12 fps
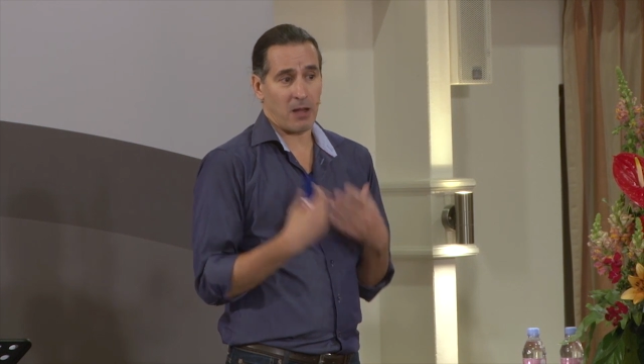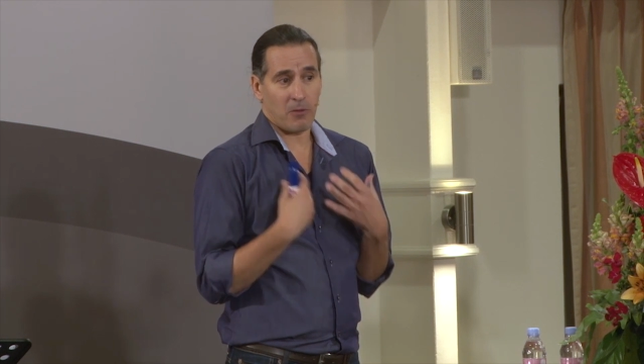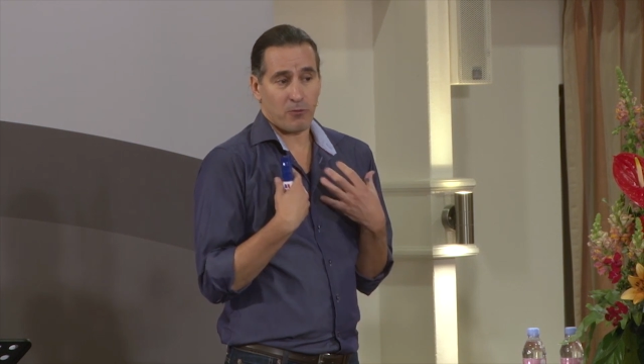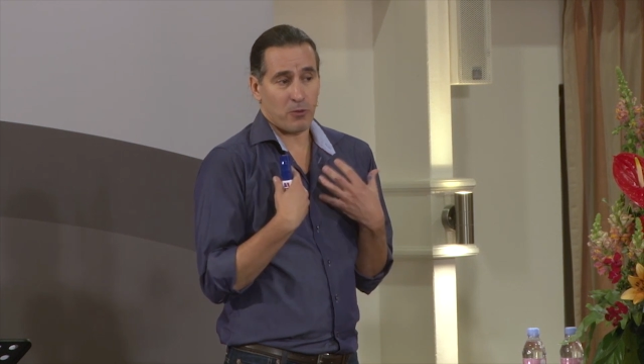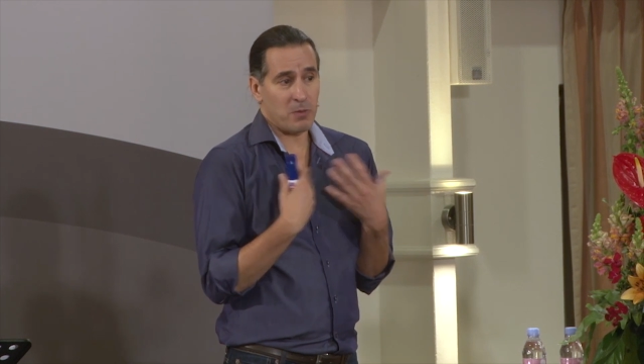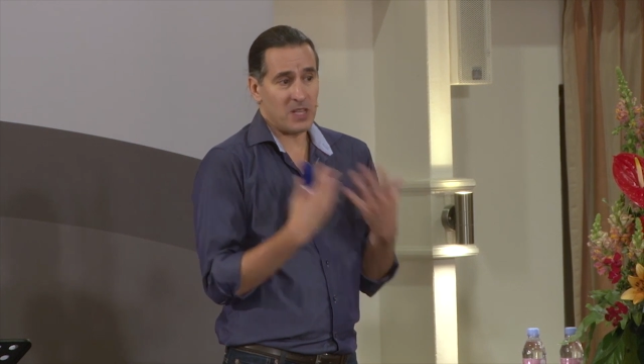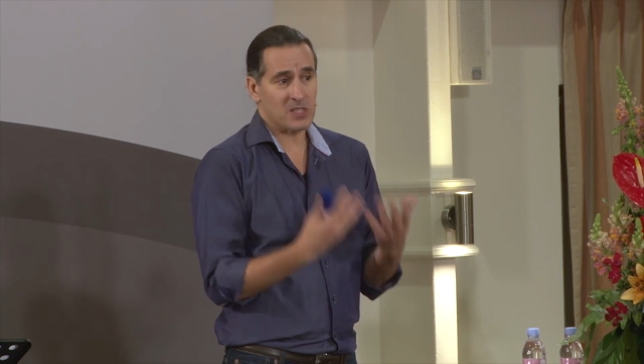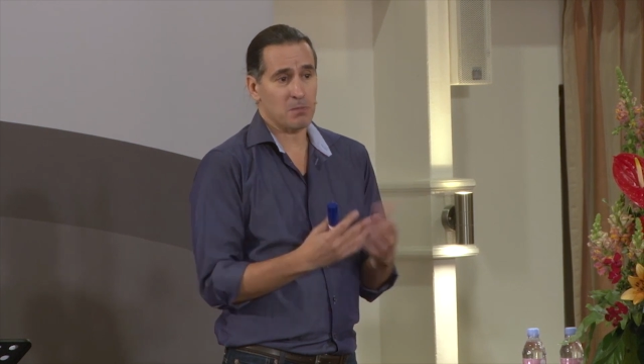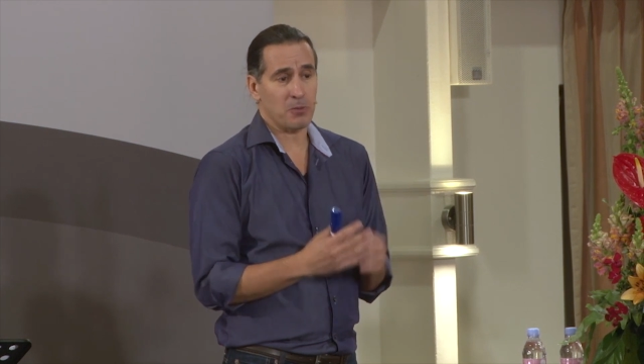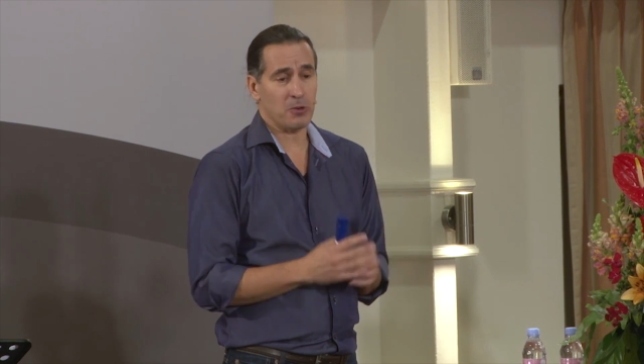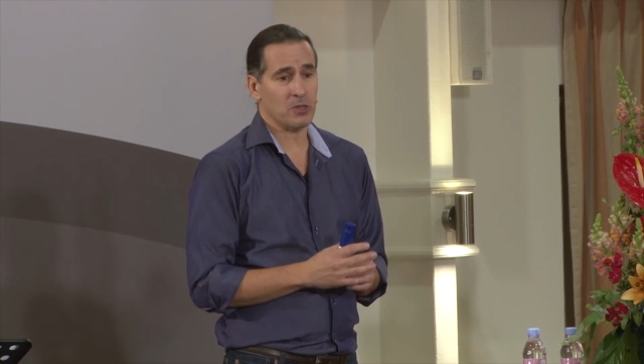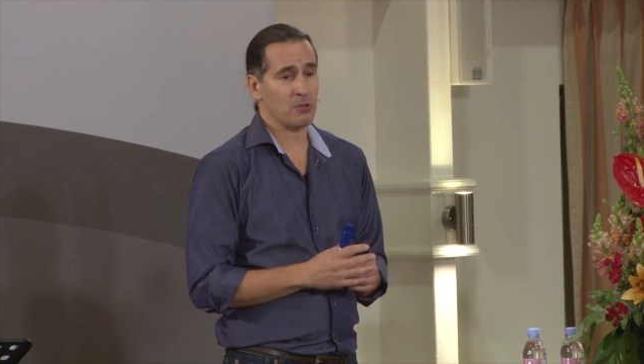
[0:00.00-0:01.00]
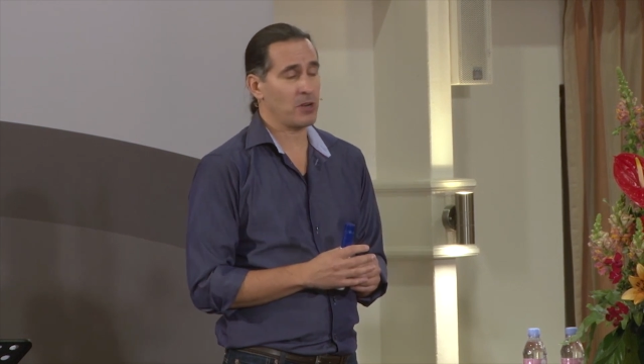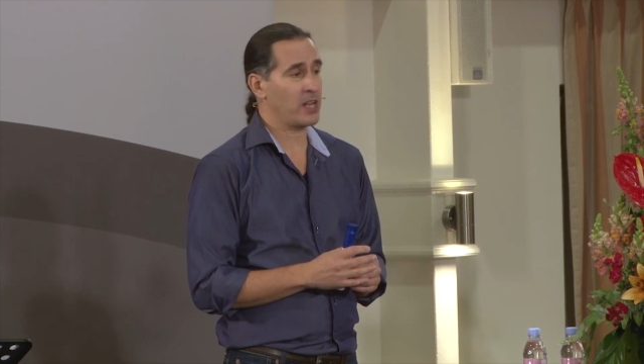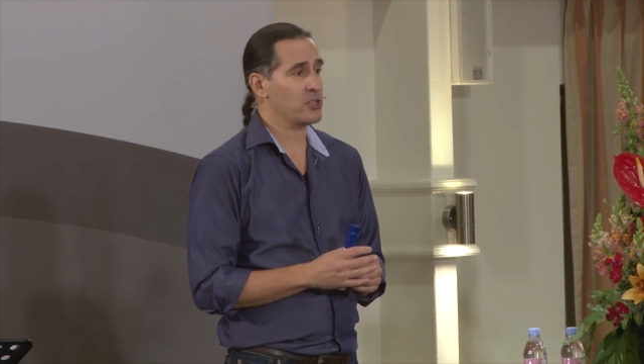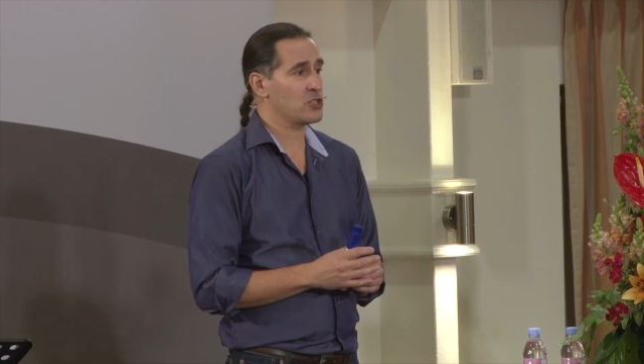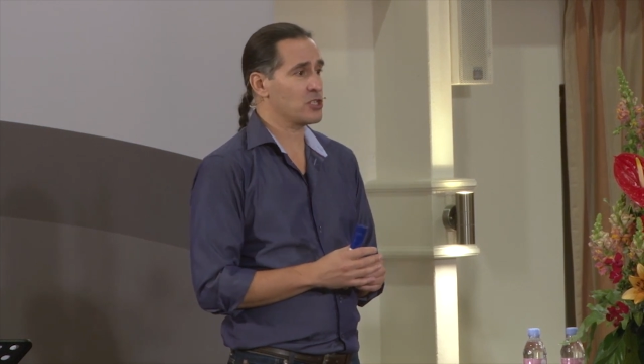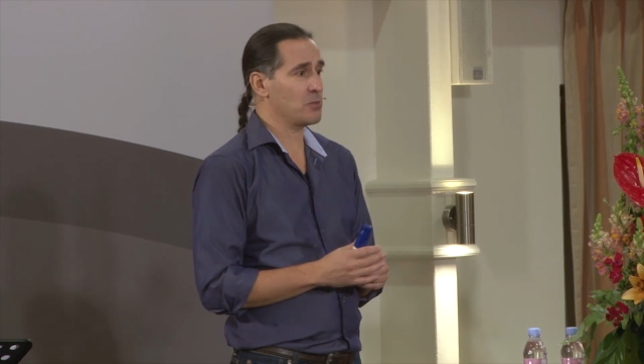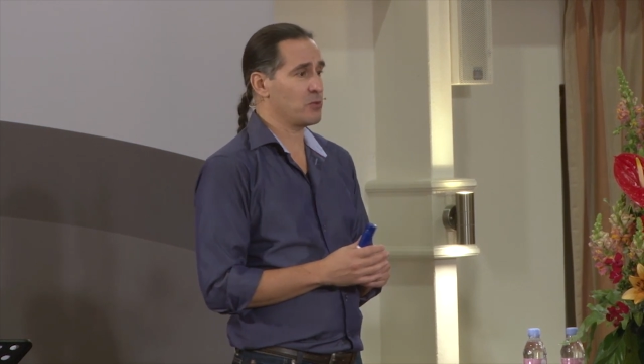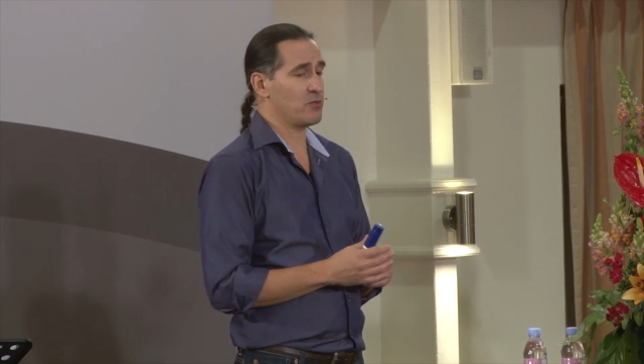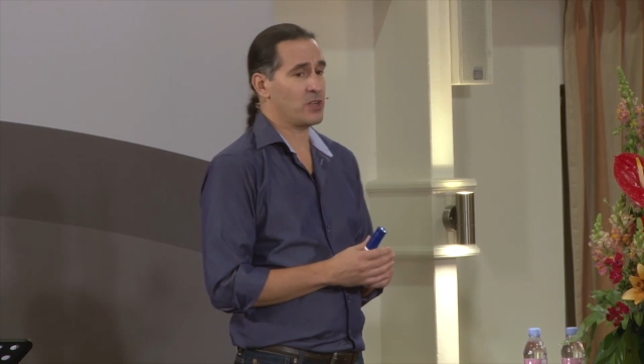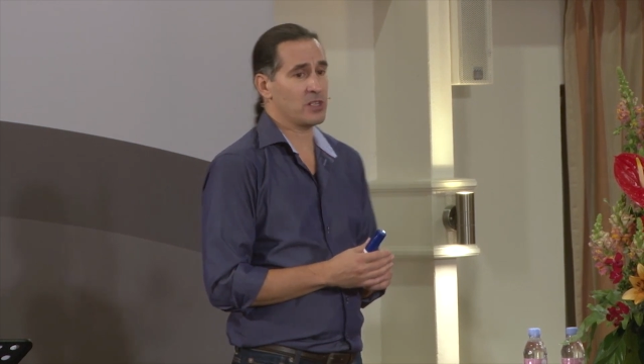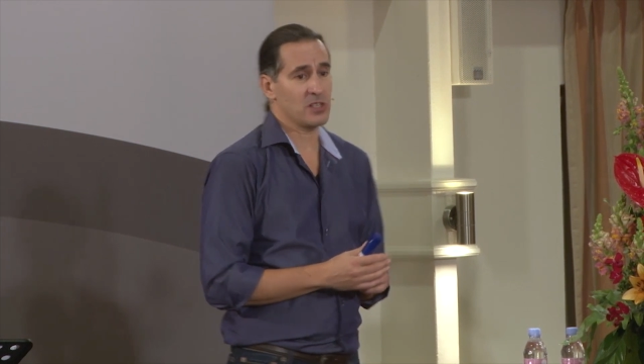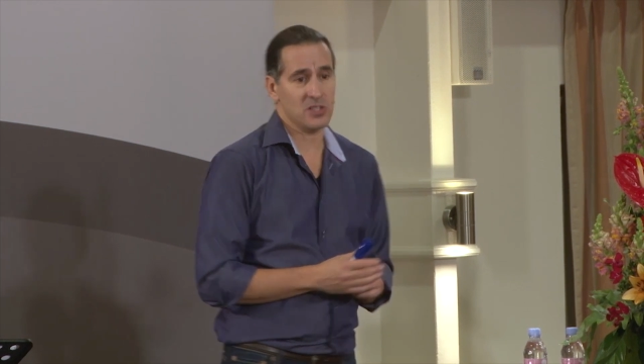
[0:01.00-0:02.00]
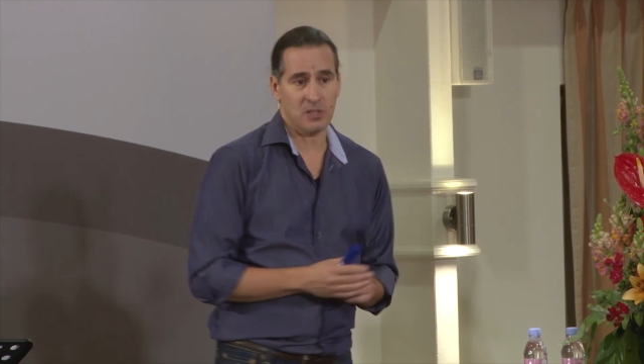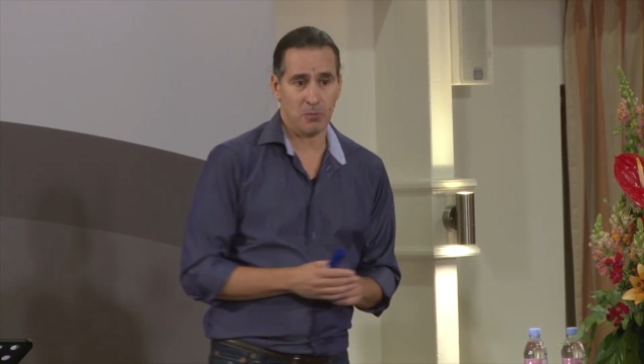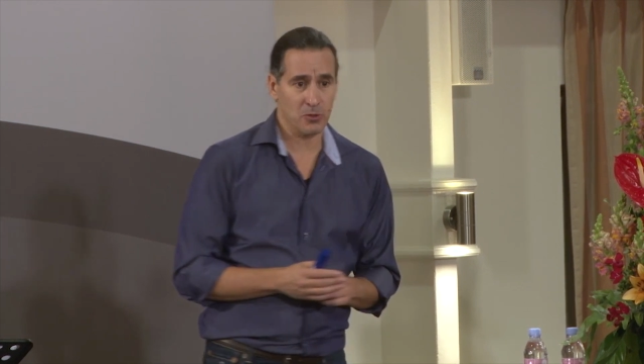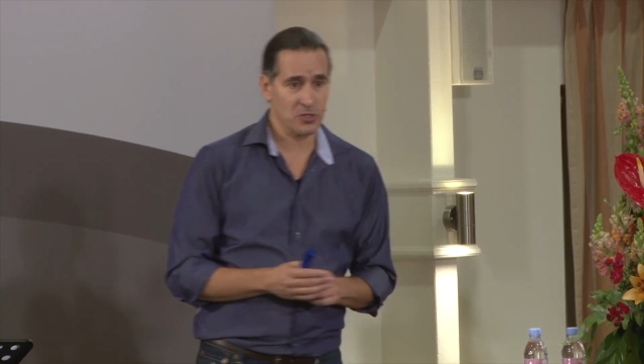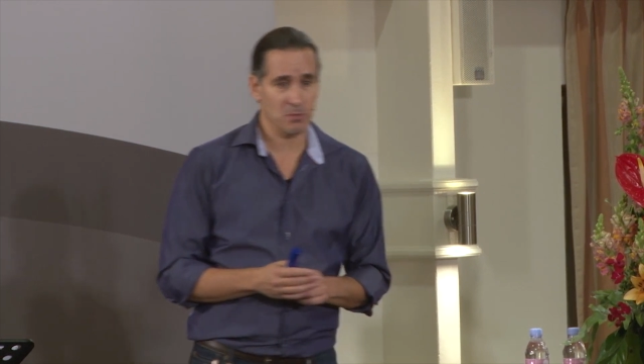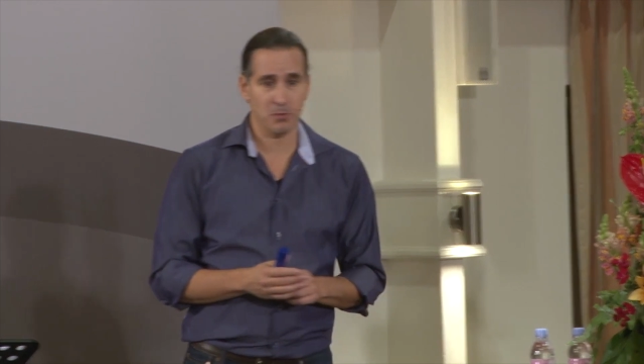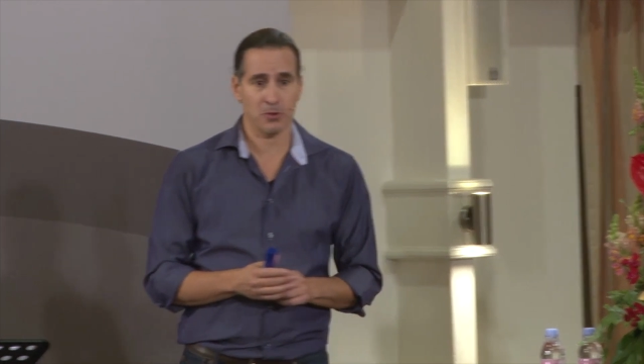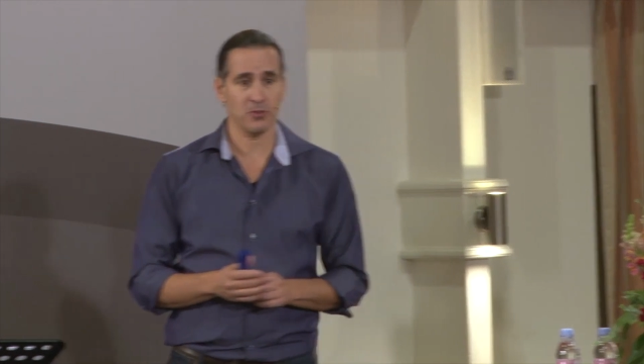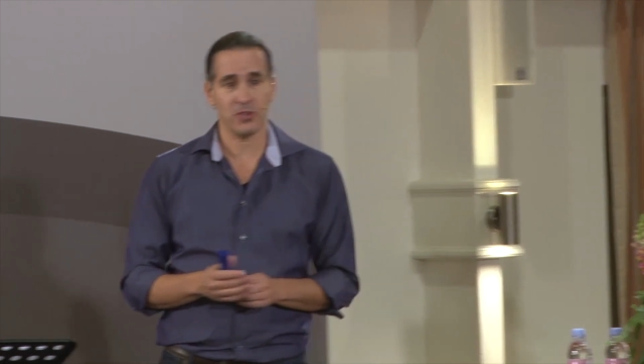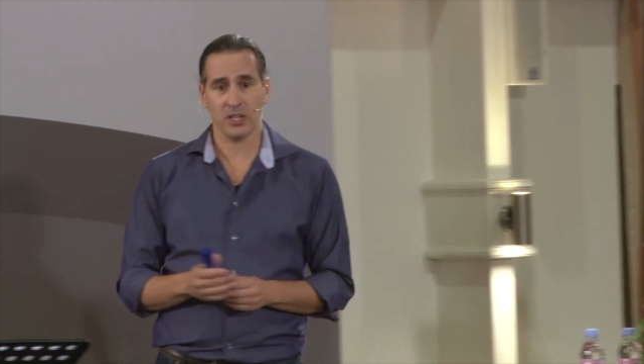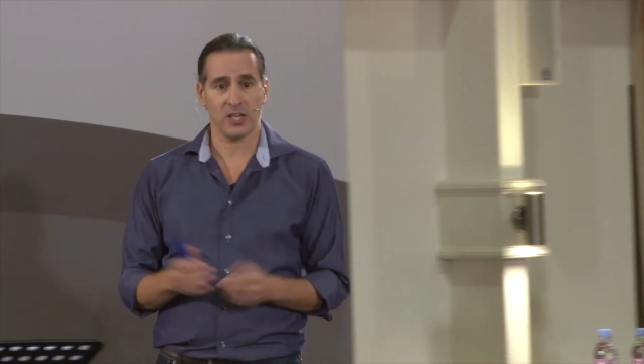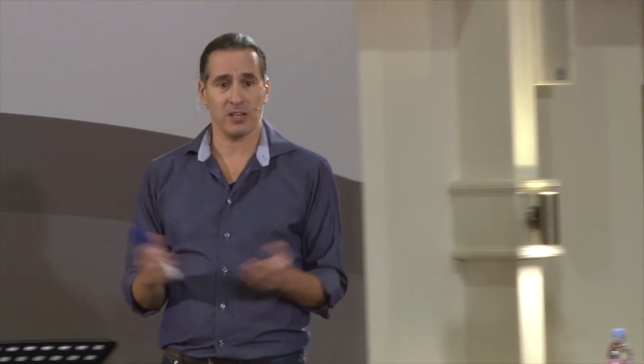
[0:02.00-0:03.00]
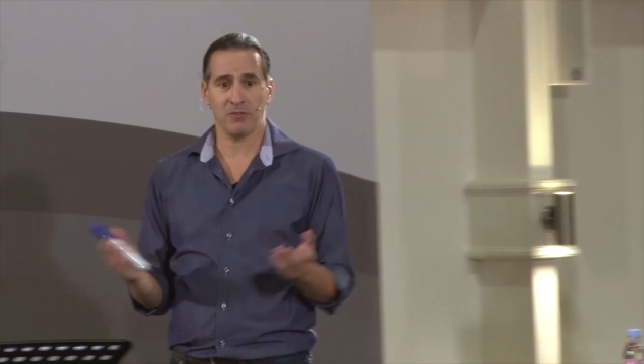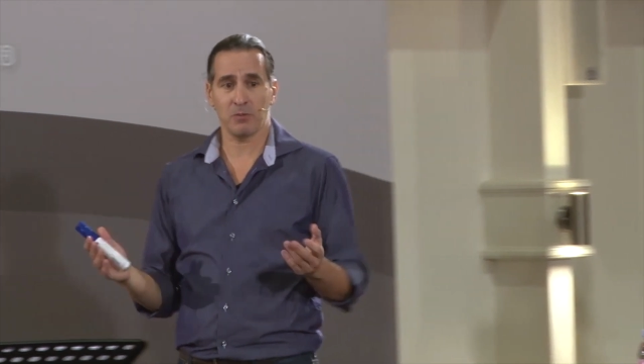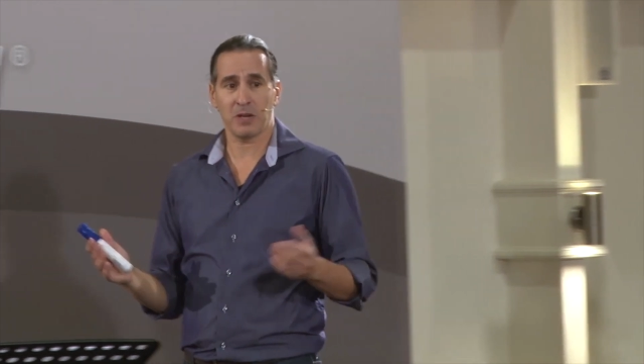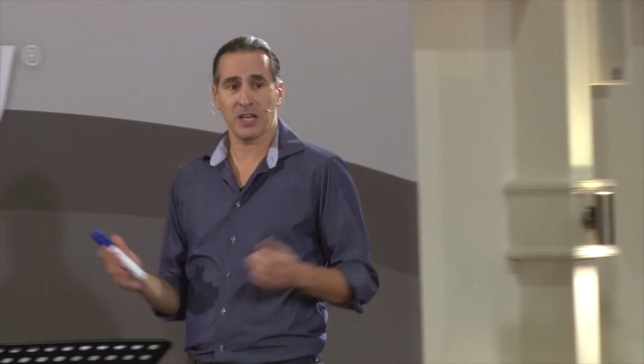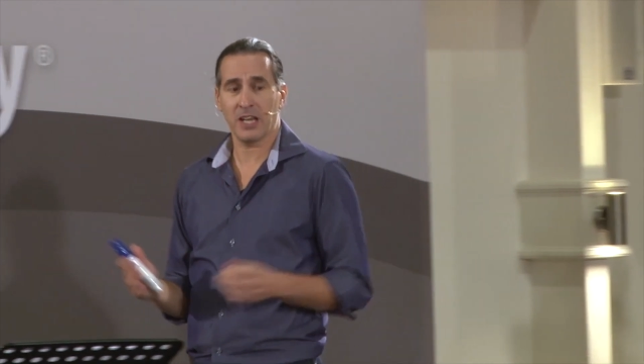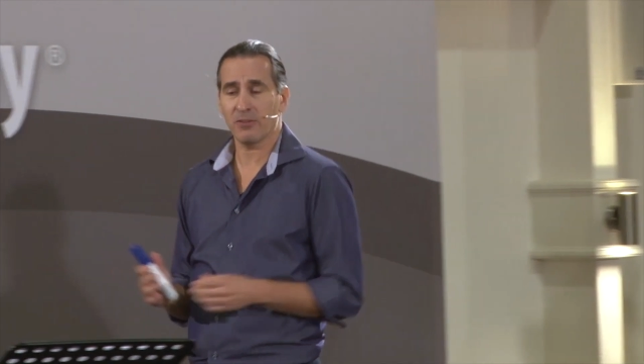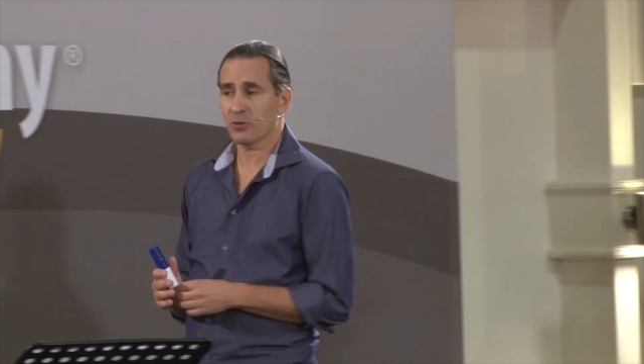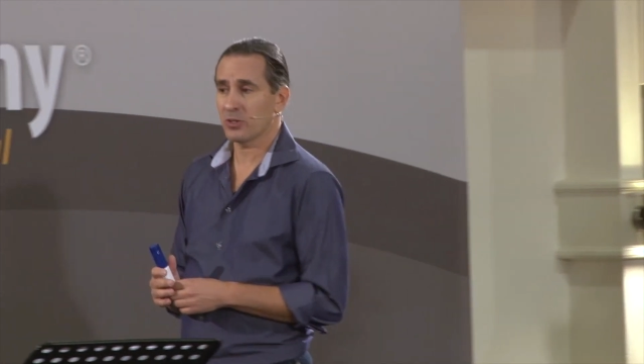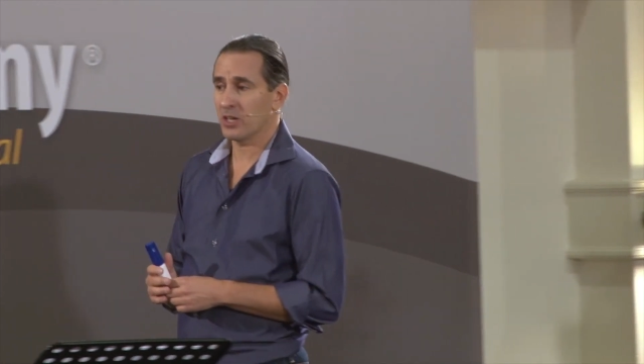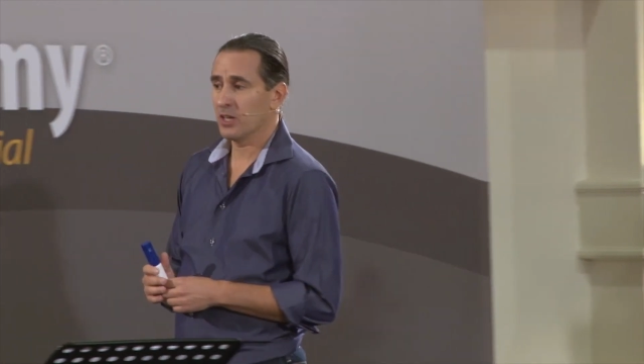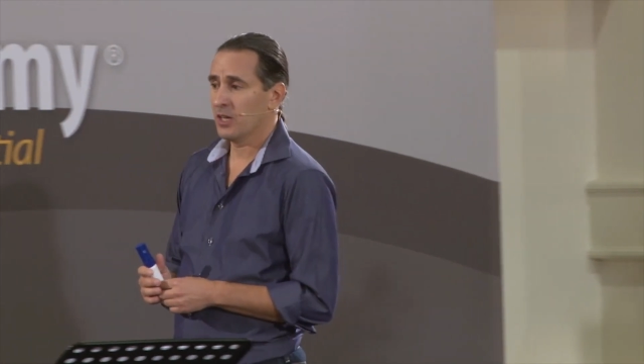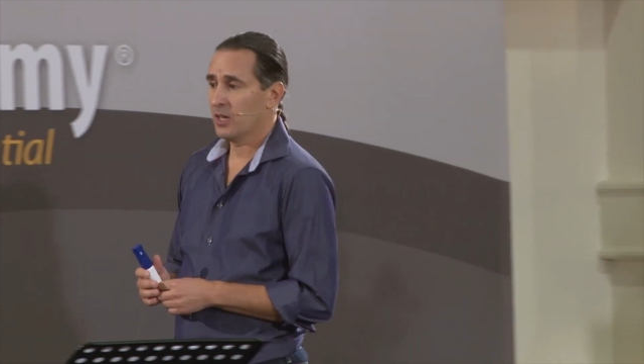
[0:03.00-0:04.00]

For me, it's important. The relationship with Vered is the most important thing I have in my life today.